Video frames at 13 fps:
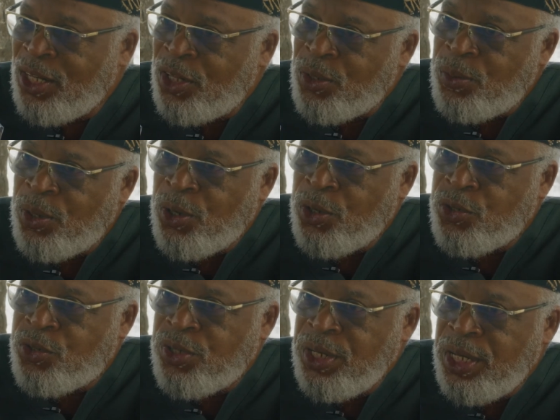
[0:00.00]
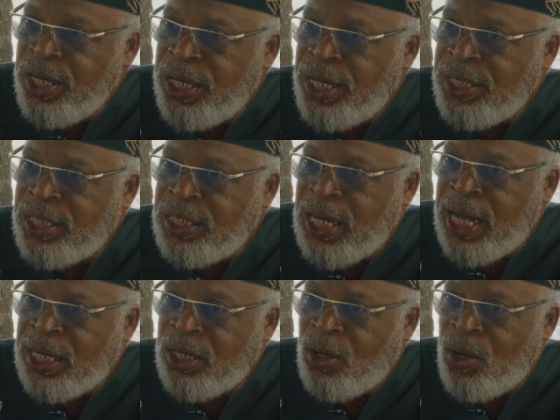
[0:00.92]
In other words, in the
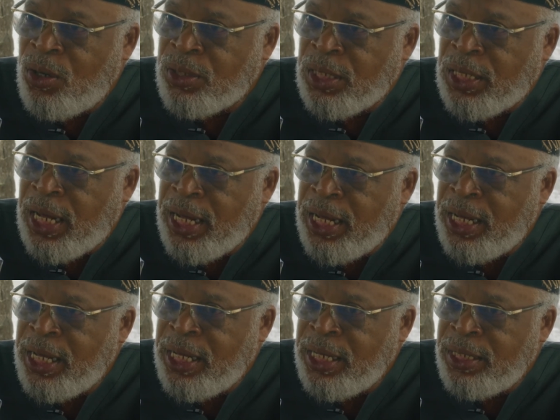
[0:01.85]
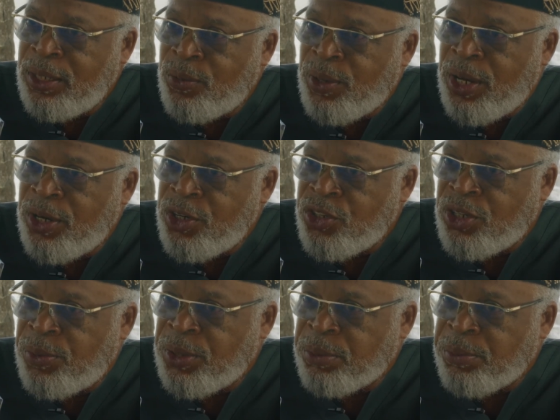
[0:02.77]
dialogue that I had around this
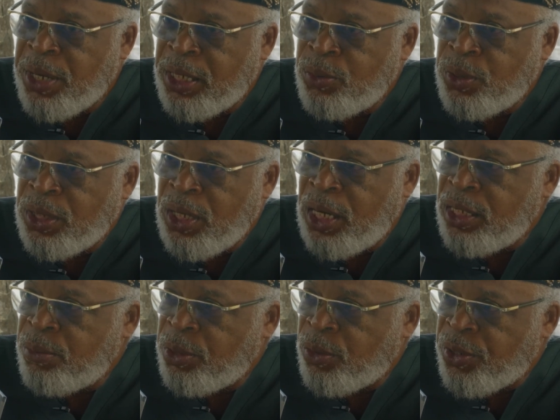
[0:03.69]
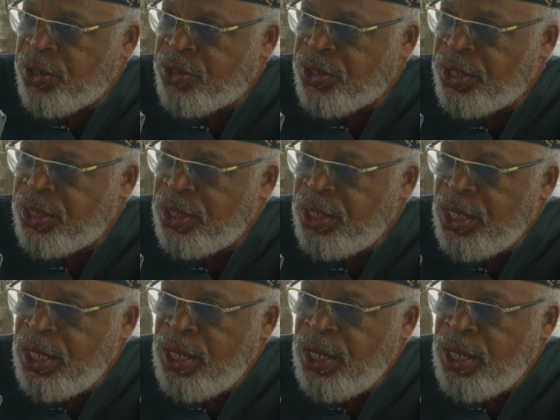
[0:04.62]
subject matter with Ghana immigration,